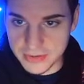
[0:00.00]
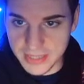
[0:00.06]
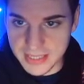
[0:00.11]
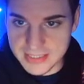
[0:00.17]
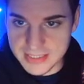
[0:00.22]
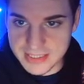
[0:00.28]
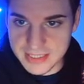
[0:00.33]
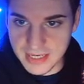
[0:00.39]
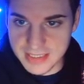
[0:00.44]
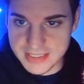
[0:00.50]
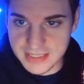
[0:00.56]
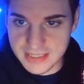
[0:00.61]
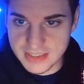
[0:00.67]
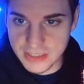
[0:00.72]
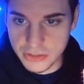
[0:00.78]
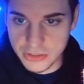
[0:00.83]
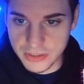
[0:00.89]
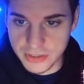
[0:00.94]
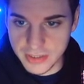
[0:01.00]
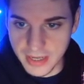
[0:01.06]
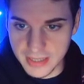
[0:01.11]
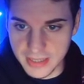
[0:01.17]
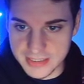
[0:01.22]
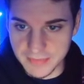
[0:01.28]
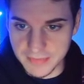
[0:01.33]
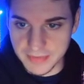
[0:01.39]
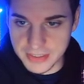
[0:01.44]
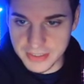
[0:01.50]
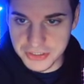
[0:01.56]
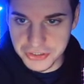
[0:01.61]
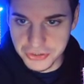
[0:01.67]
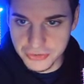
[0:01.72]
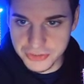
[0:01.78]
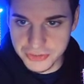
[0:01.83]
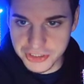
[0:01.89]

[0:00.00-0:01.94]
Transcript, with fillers: that's six hundred seventy-two.